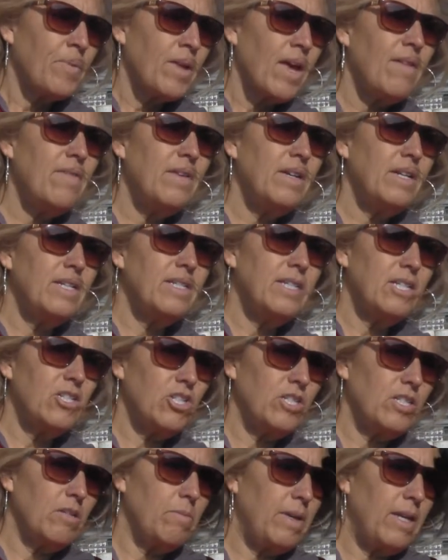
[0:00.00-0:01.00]
And then in
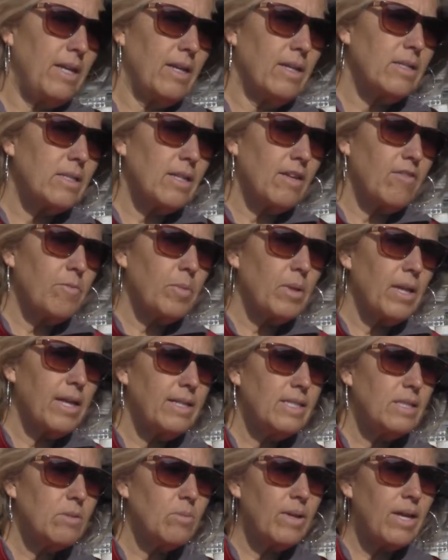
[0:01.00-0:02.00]
addition to being a safe
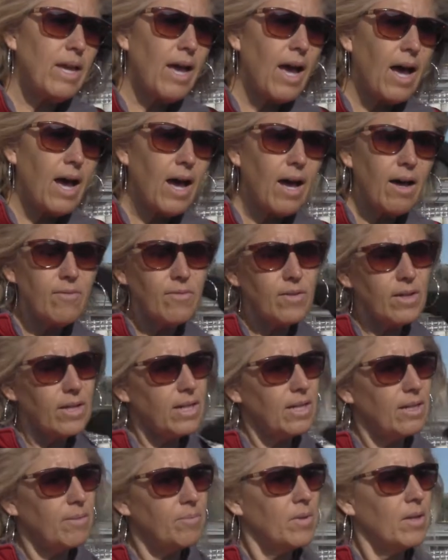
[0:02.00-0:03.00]
place, we have
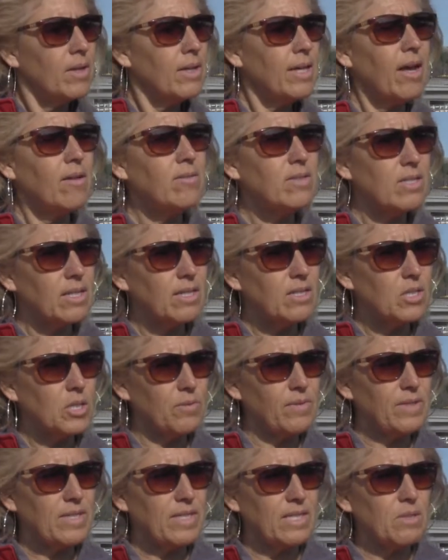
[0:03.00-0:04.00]
um, counseling
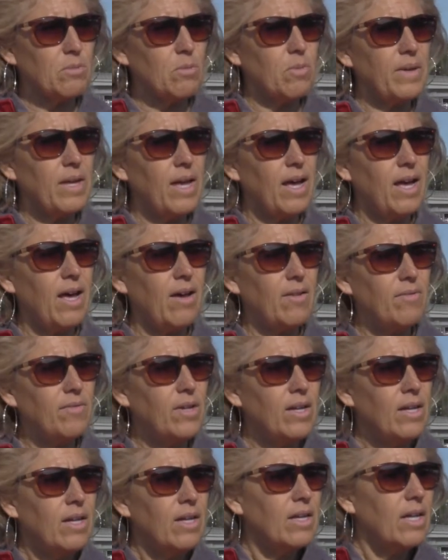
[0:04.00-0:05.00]
services where we have
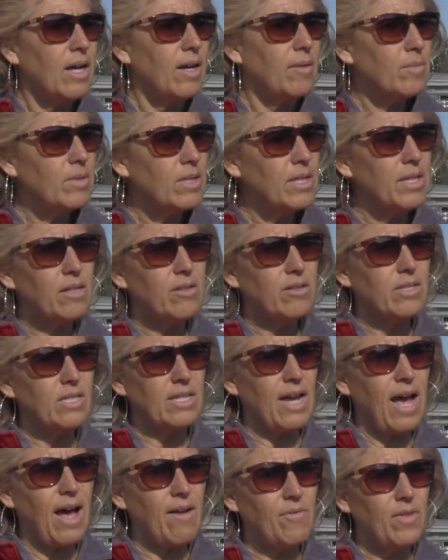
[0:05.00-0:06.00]
um, clinical
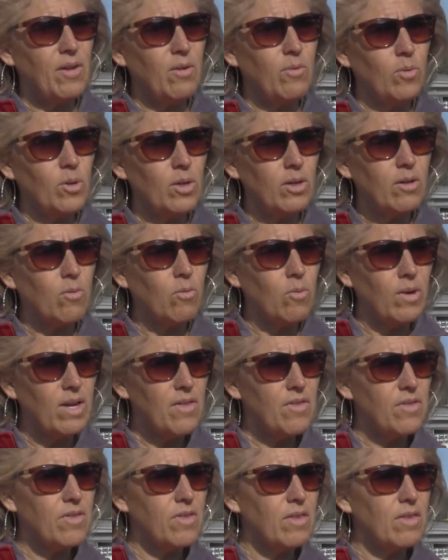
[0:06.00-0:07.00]
staff that work
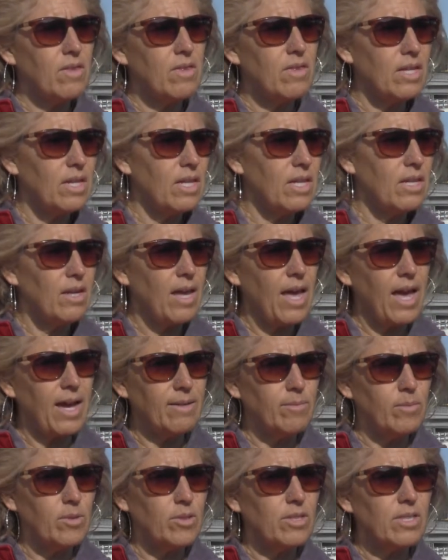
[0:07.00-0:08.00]
with the
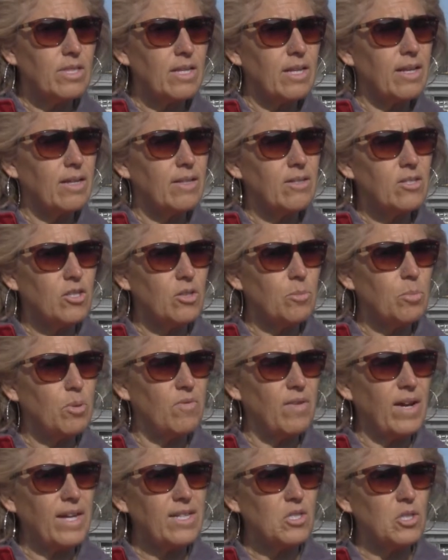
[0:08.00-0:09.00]
animals to
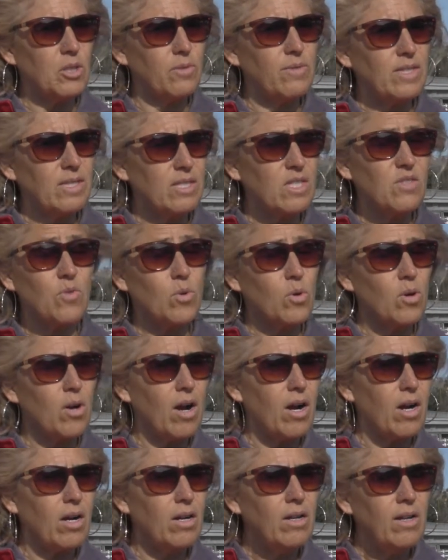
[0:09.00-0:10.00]
provide services for
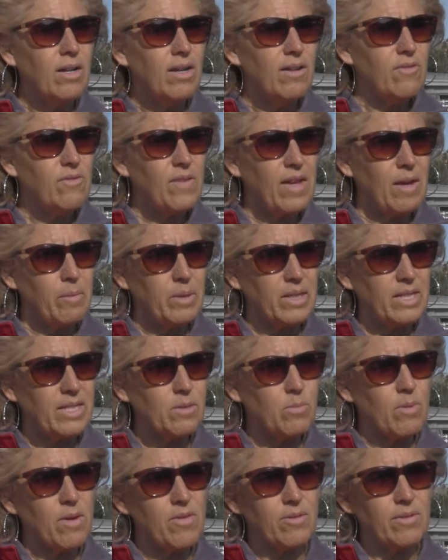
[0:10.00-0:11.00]
our
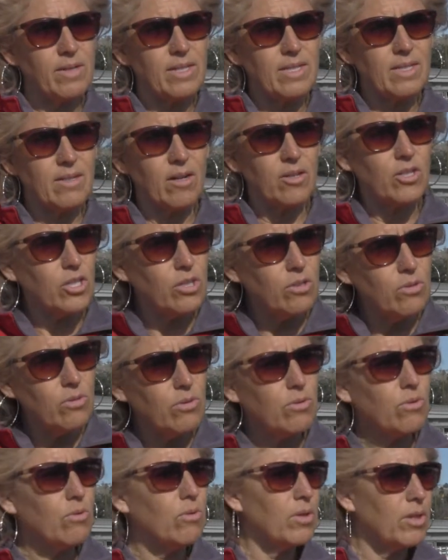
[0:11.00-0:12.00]
families, whether it's our youth
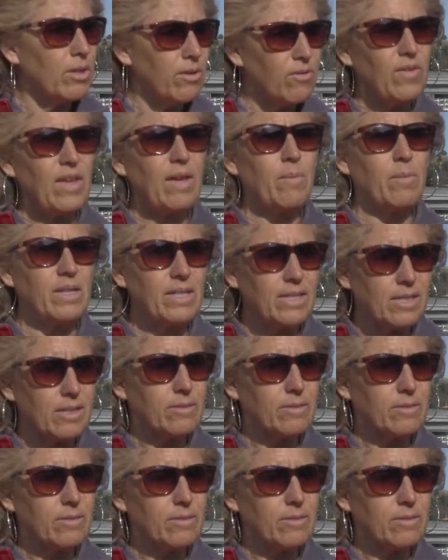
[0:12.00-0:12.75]
or their families.